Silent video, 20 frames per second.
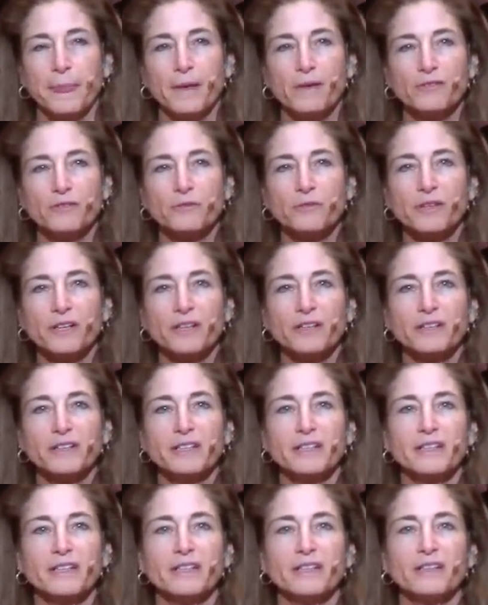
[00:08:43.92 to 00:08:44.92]
There's
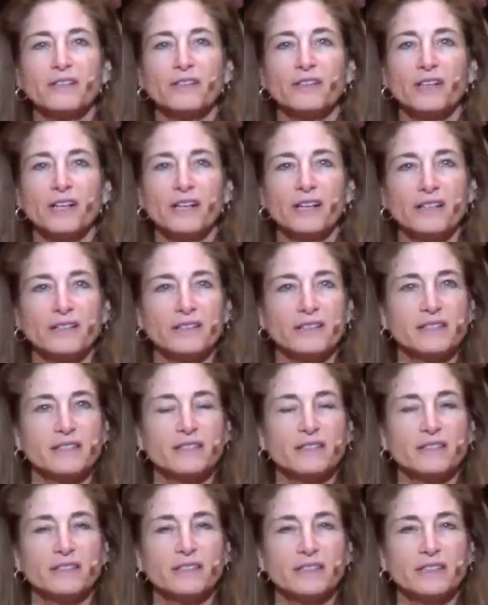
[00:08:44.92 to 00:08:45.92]
rarely an inner kind of
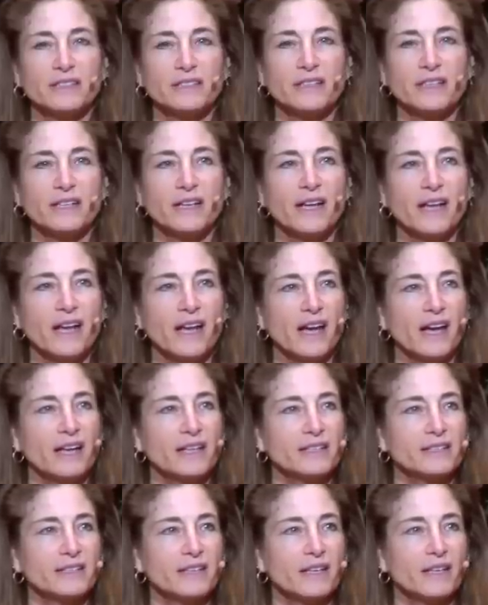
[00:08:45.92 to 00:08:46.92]
stillness that
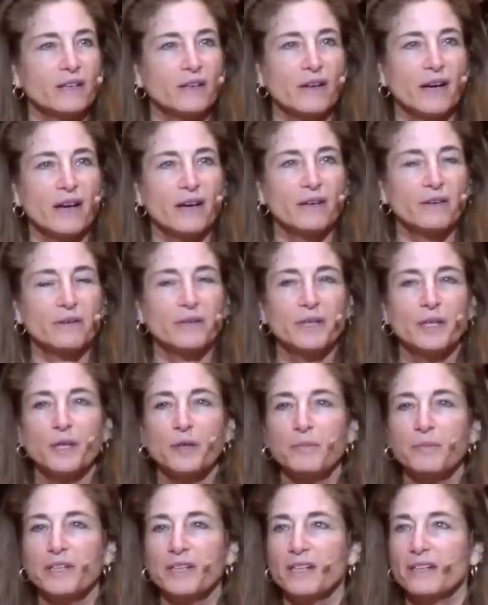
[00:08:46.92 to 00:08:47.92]
has that
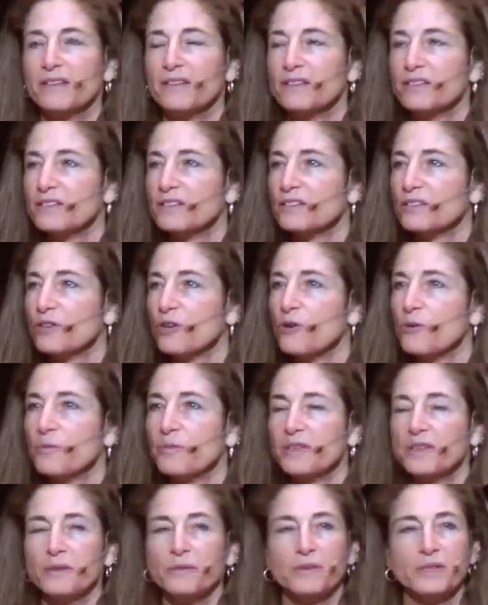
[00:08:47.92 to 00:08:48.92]
equanimity that's just
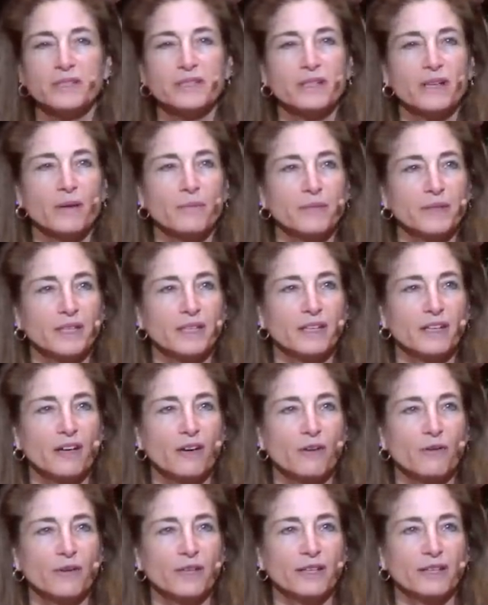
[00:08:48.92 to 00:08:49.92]
open to what's coming and
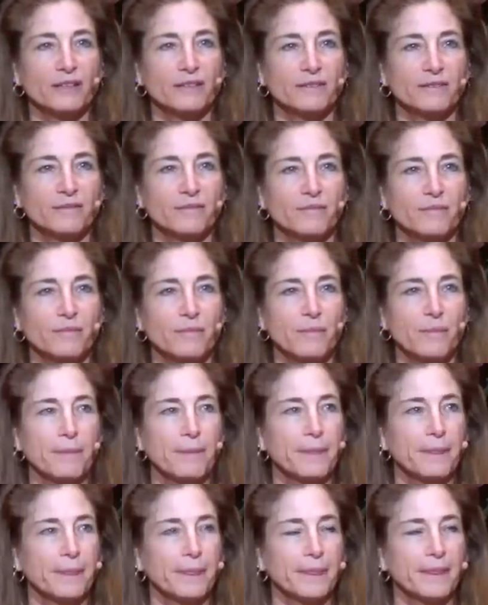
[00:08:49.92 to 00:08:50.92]
going.
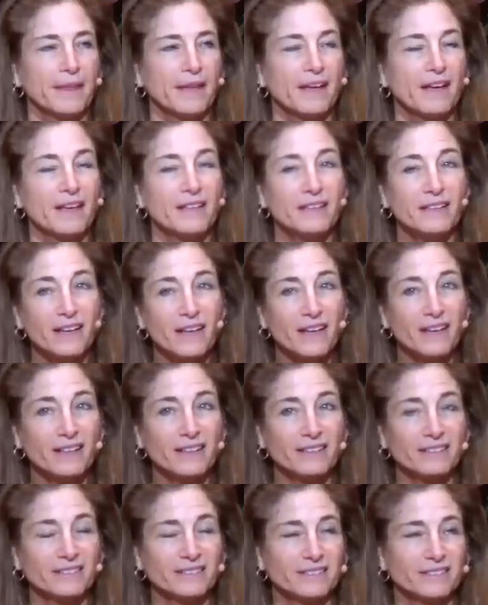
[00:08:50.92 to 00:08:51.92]
And
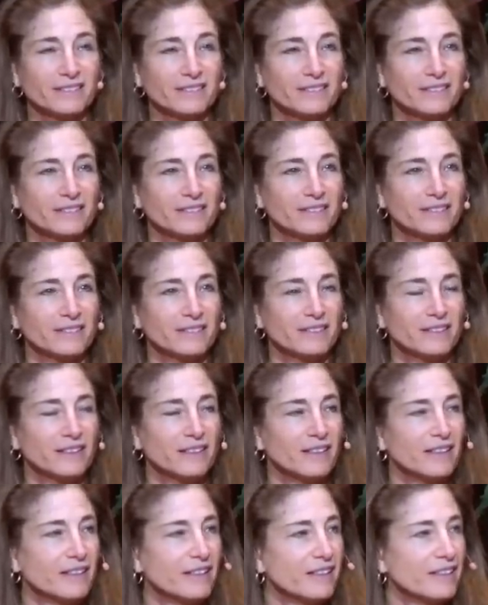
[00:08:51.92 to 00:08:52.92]
yet,
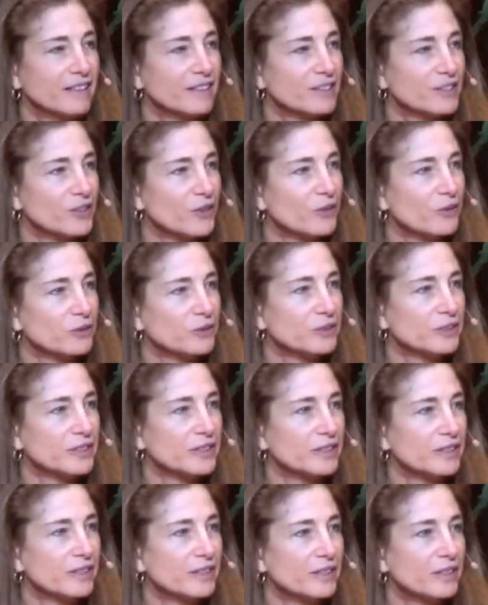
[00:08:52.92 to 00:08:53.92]
it's
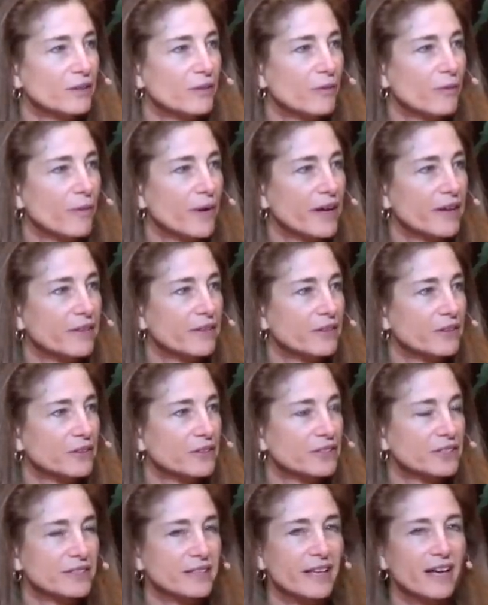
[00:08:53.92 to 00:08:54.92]
only when
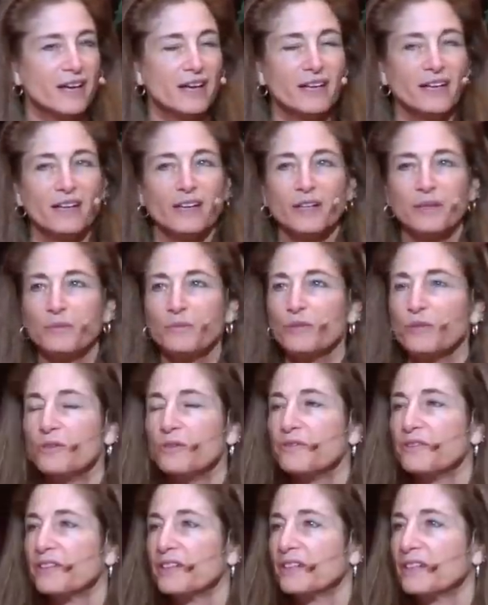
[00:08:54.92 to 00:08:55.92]
there's that
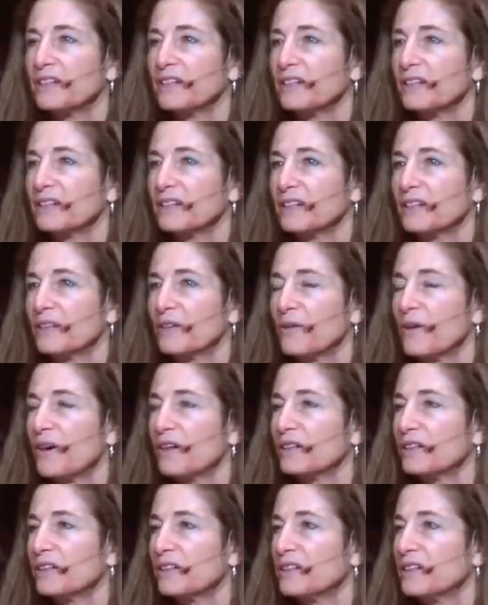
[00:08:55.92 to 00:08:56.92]
unmoving
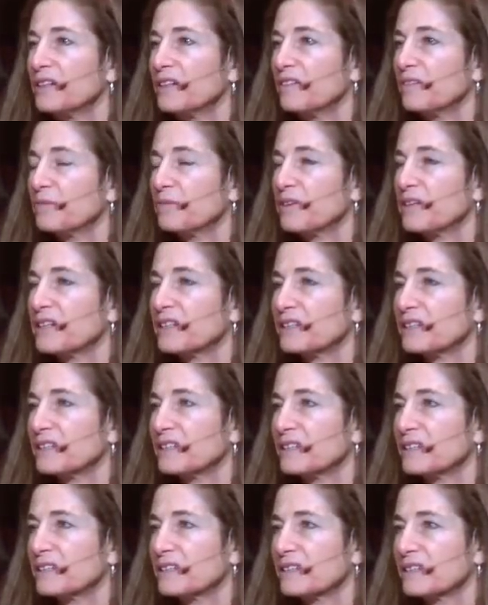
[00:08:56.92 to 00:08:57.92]
quality of
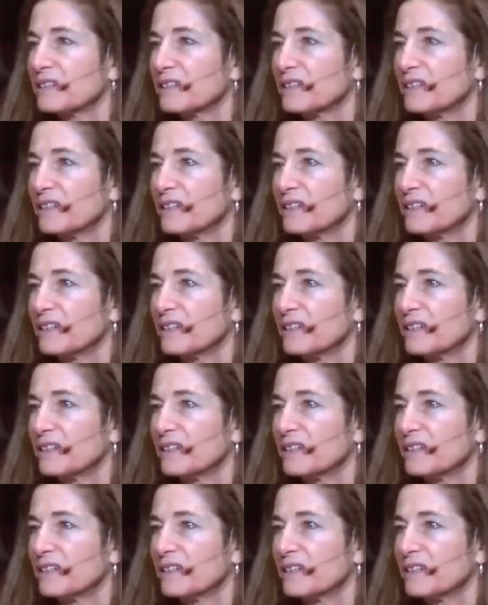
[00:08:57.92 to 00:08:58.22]
presence